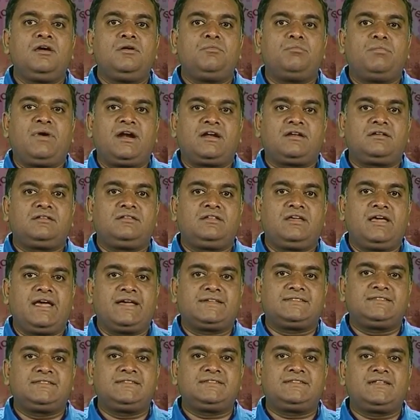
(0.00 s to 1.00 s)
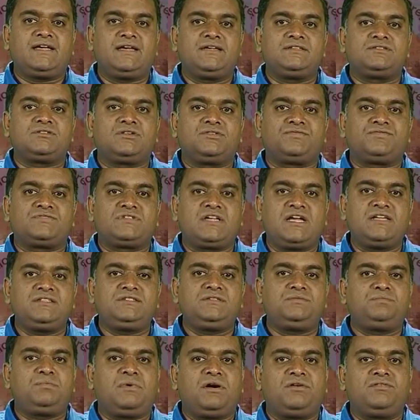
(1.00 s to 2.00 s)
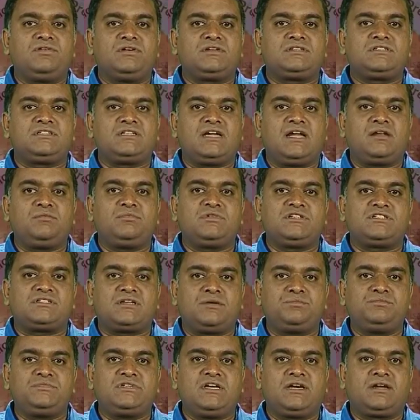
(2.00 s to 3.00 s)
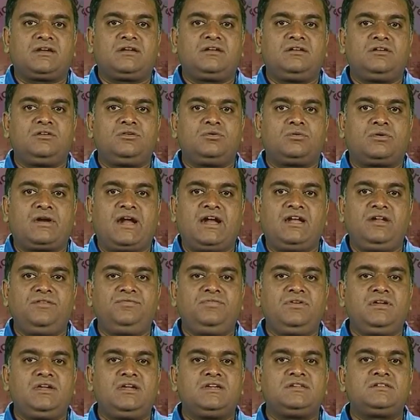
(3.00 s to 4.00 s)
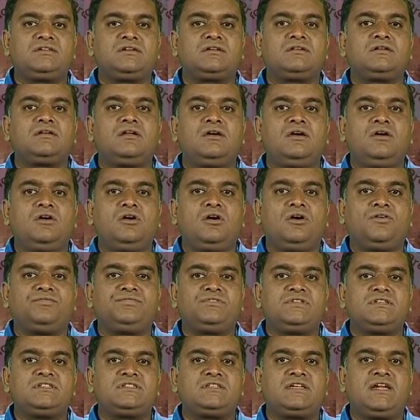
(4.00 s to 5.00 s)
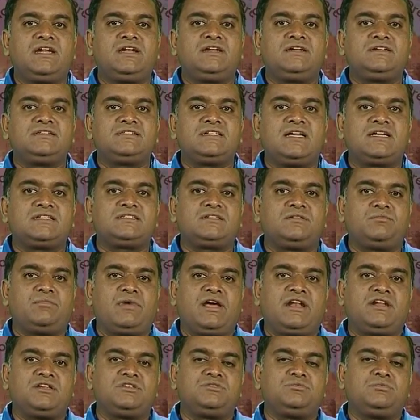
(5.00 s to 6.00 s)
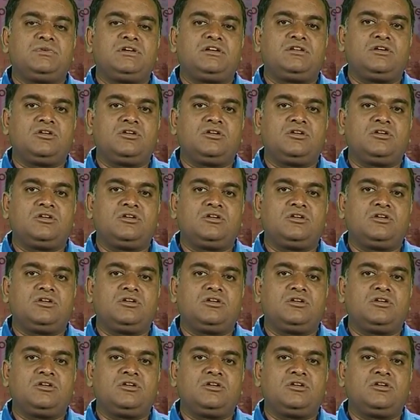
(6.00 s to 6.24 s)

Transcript: but the exercise of such powers shall be subject to ratification of the State Disaster Management